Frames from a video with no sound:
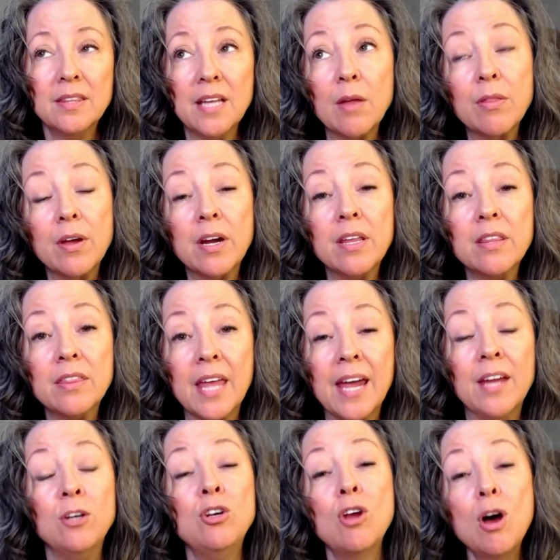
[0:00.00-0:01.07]
Now,
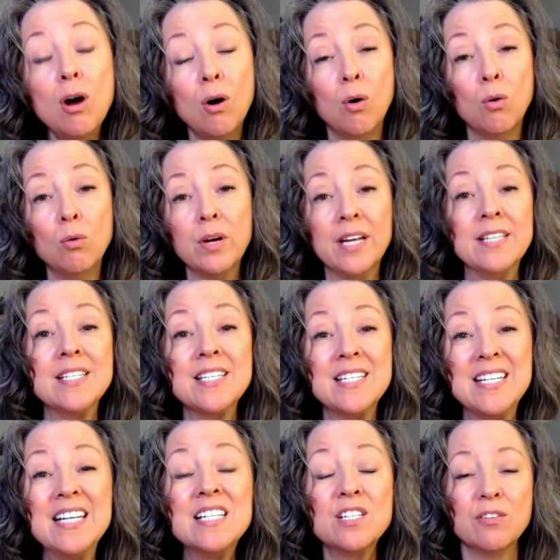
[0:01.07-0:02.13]
they know
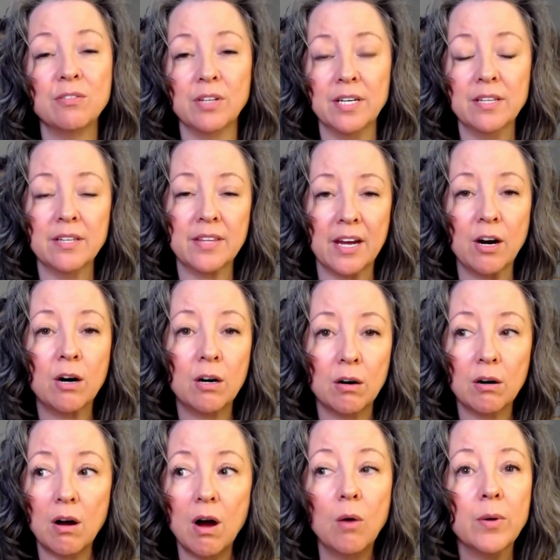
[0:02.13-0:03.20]
instinctively that they
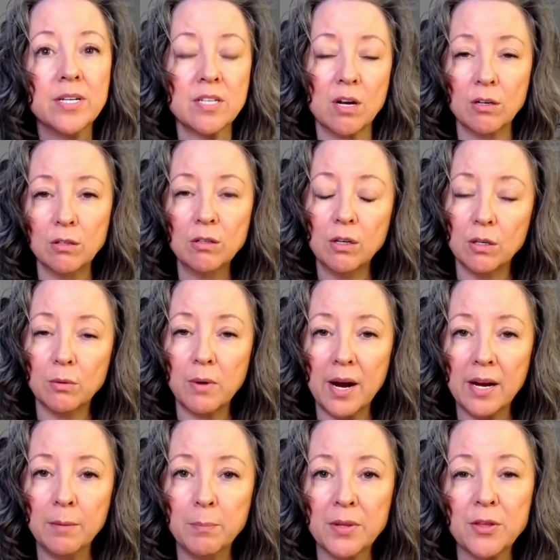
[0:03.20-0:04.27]
are always on alert,
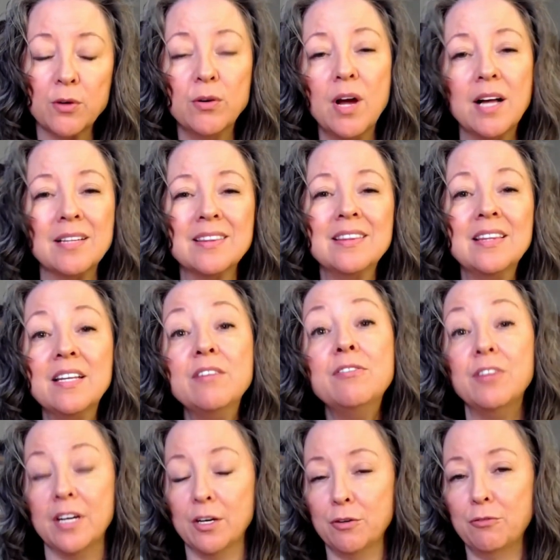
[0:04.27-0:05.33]
right? But they're not
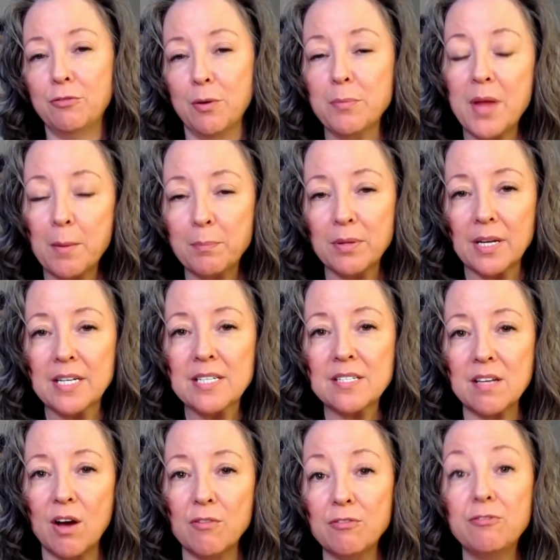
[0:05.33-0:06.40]
living from that place
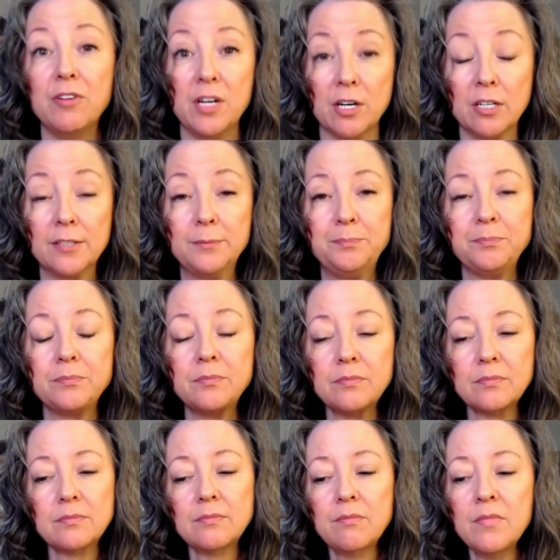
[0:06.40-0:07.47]
of fear.
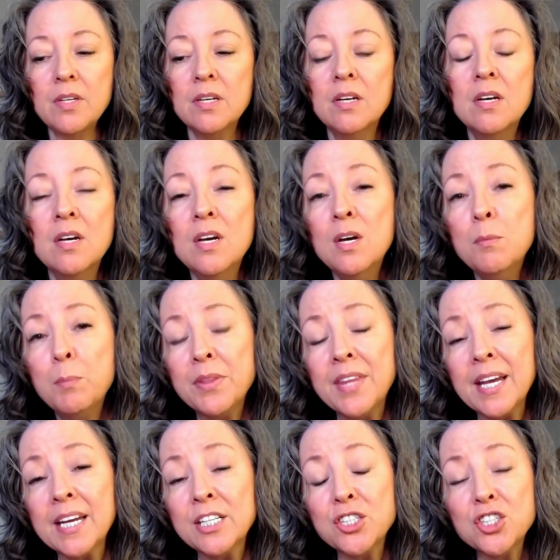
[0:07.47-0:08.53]
But
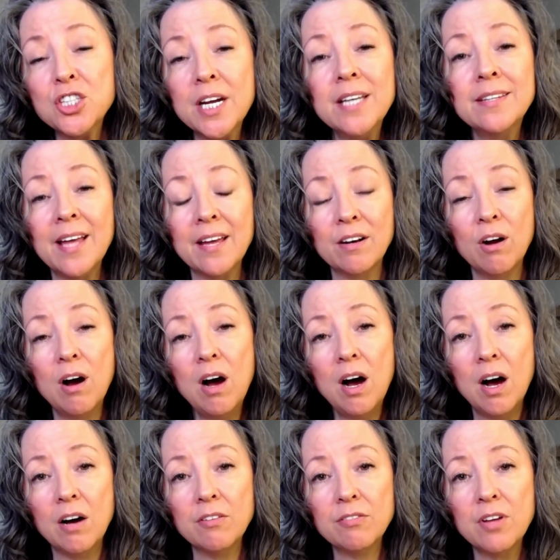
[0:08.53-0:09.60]
they can shake that
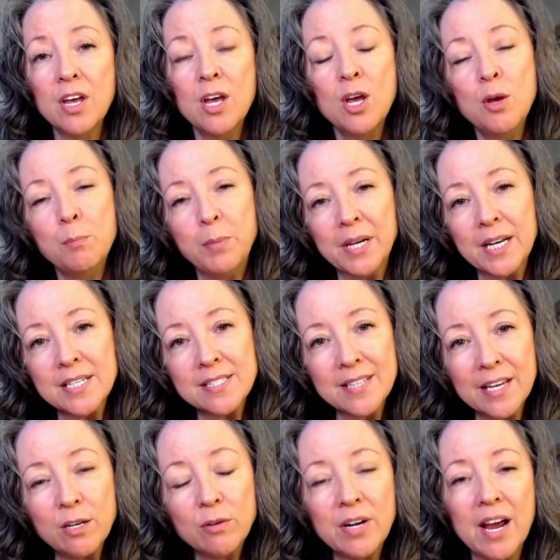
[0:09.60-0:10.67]
off because
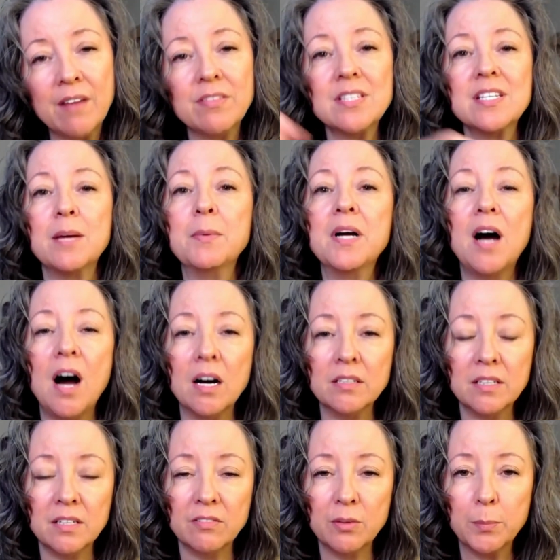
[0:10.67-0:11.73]
they don't have the same
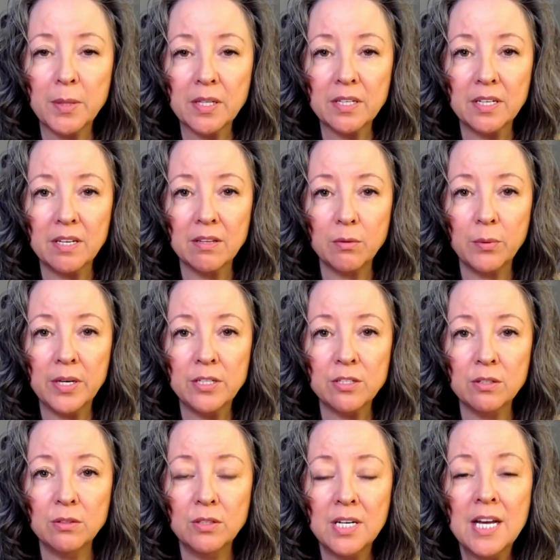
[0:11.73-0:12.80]
cognitive ability that we
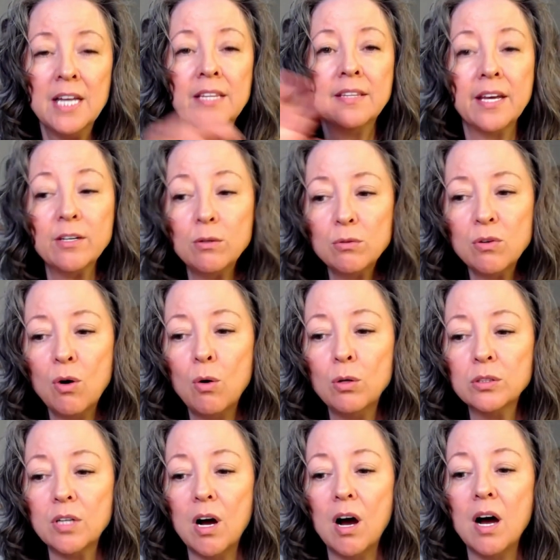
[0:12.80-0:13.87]
do. They don't
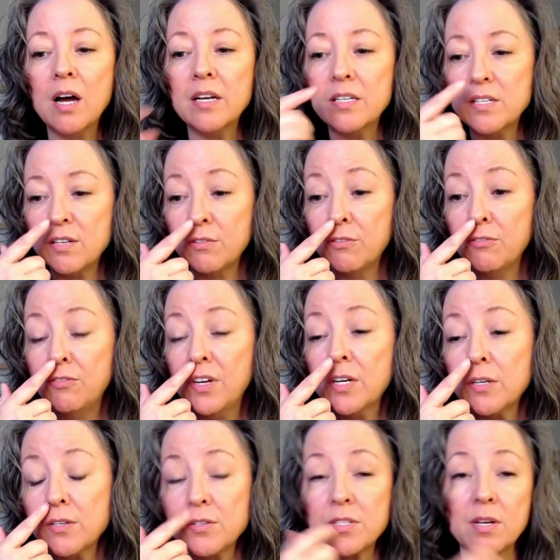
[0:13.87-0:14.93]
hold on to
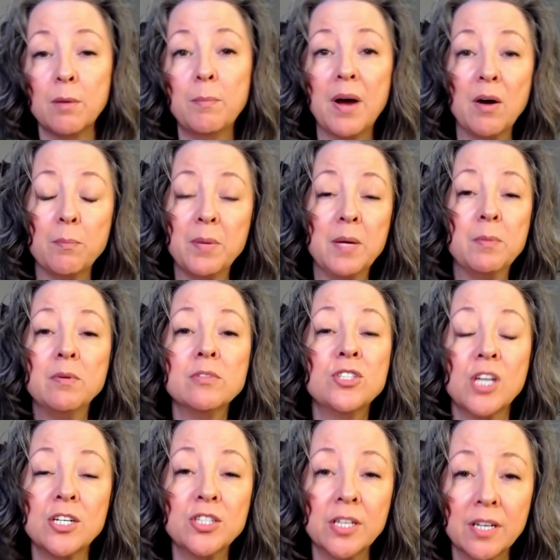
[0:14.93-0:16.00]
fears about people
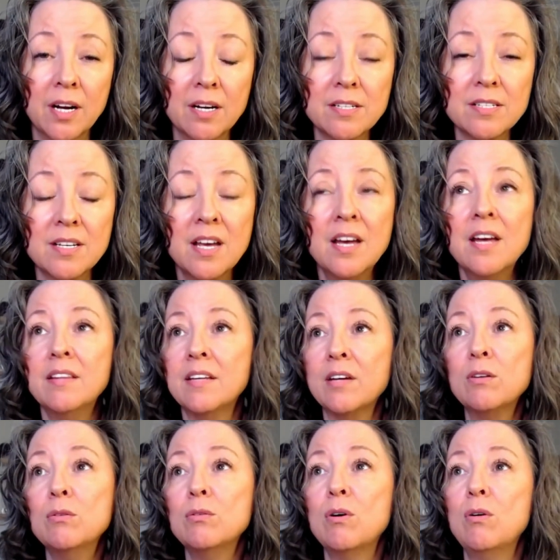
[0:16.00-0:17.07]
judging us. They
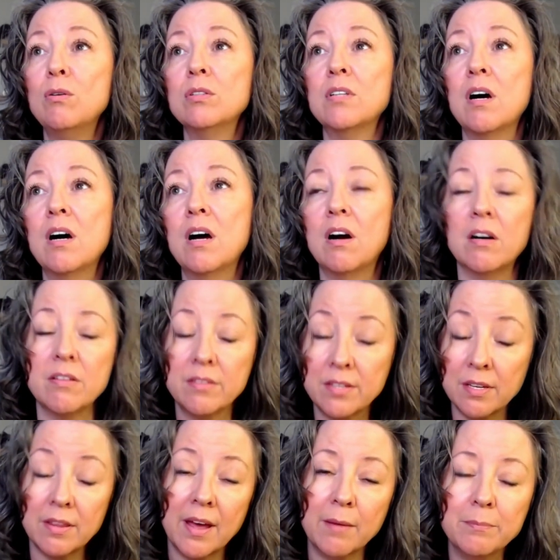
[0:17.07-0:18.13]
don't hold on
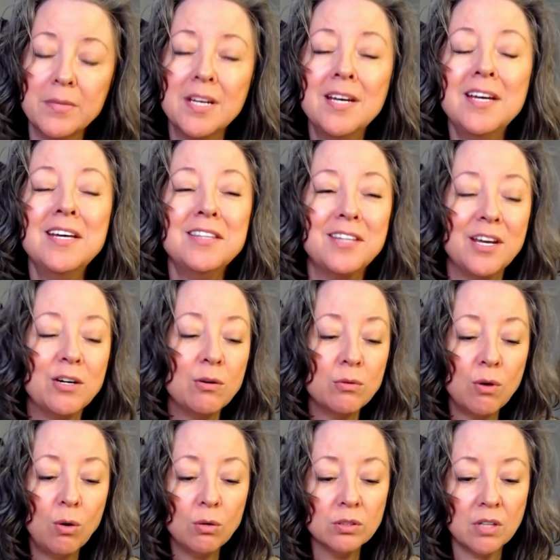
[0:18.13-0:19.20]
to them. They don't
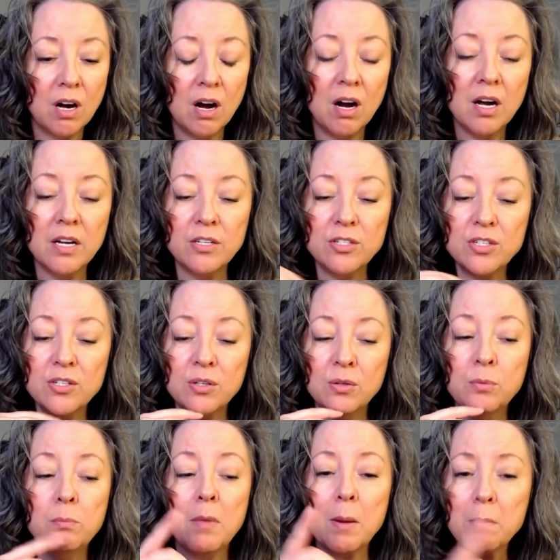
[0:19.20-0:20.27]
hold on
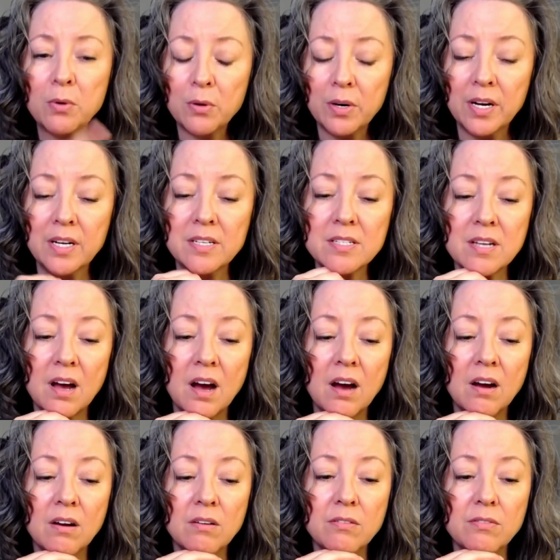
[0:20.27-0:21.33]
to memories
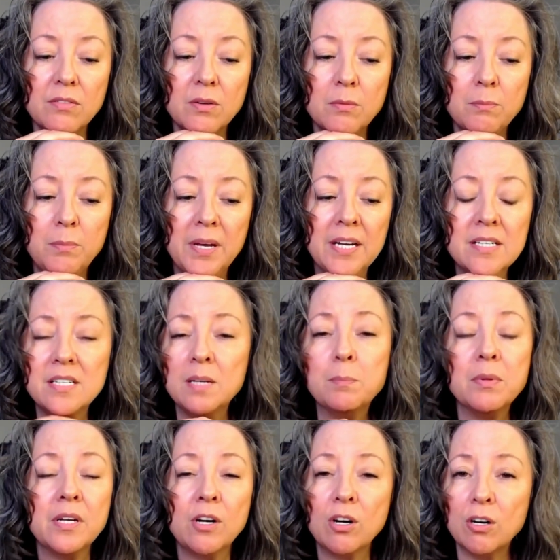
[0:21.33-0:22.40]
of being
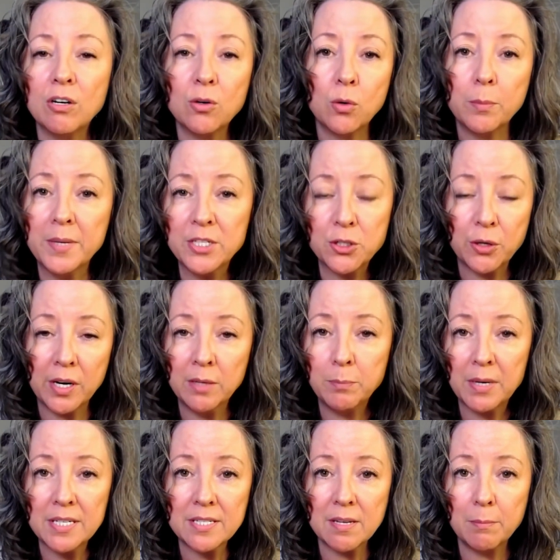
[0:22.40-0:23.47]
deeply hurt or betrayed
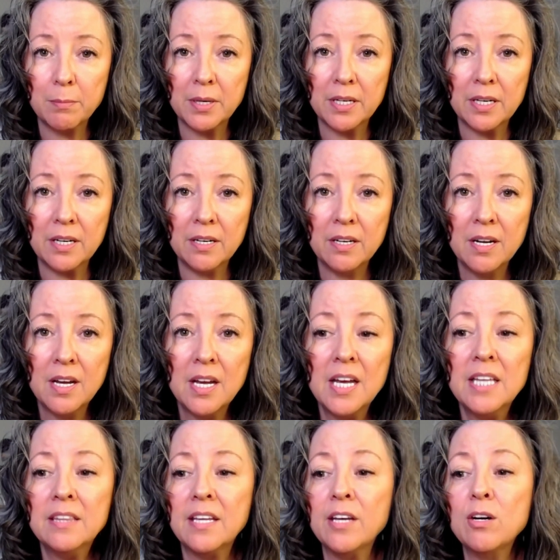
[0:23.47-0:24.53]
by somebody.
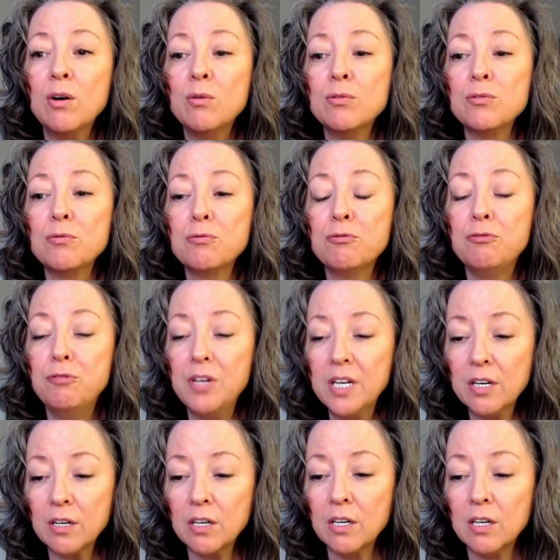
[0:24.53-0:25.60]
They don't
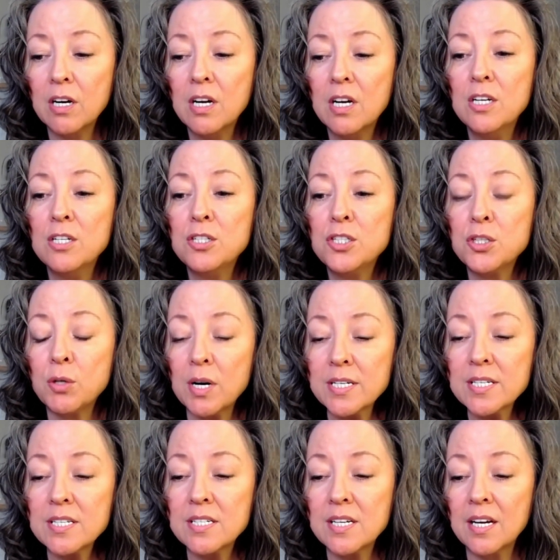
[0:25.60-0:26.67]
fear
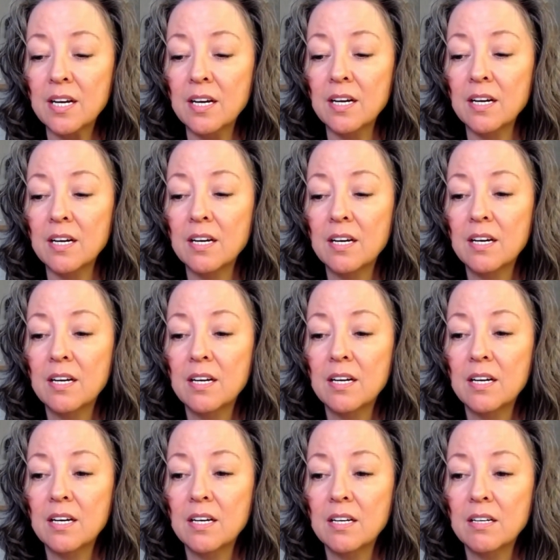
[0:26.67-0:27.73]
trusting
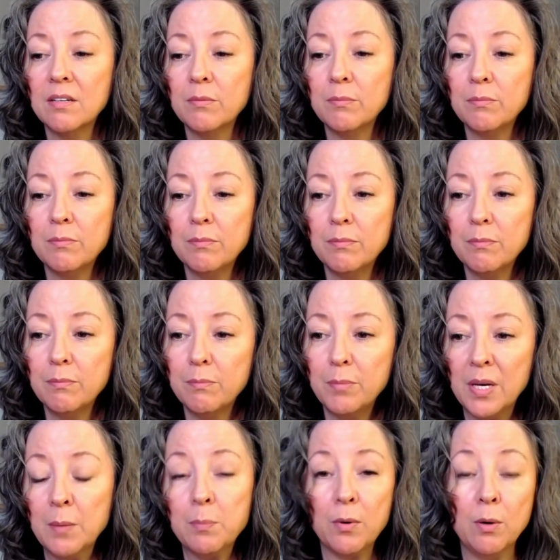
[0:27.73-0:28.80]

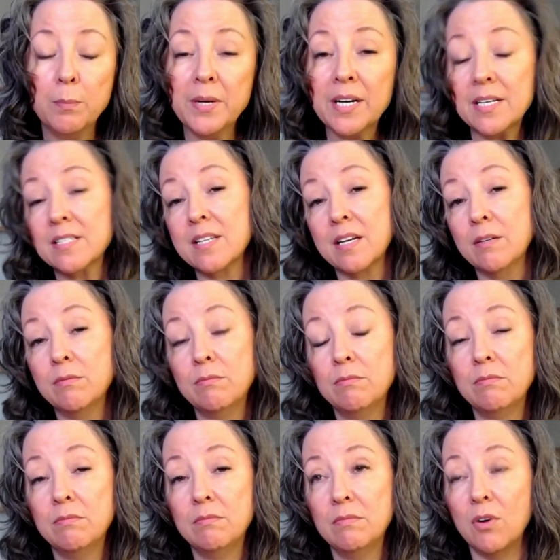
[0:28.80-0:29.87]
people because
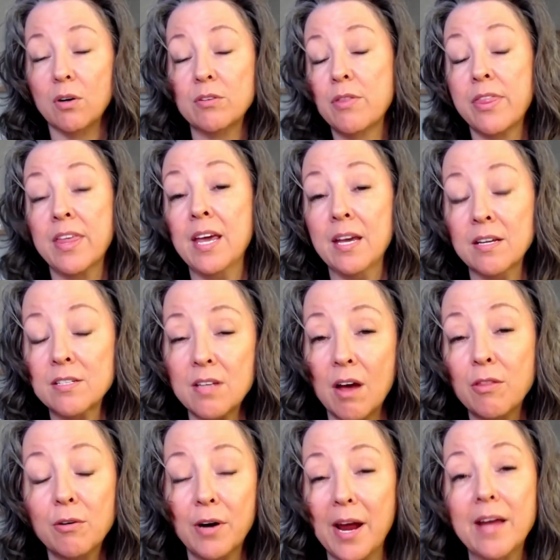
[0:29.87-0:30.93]
or things,
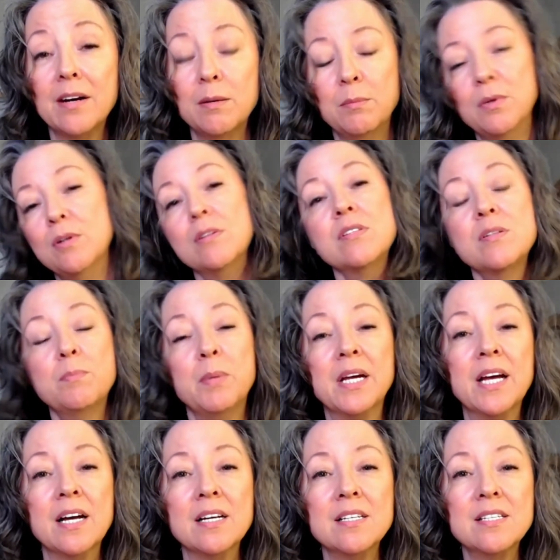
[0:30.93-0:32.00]
other animals,
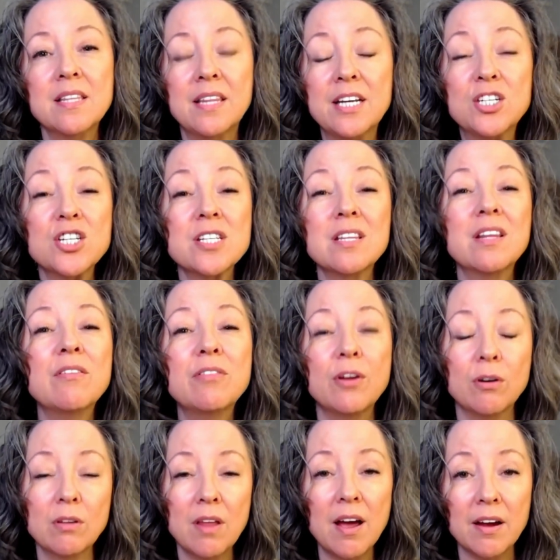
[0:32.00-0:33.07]
because they just live
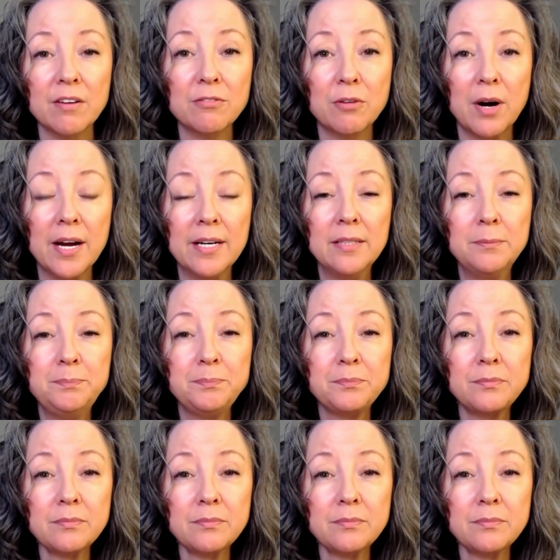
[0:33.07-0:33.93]
their life, right?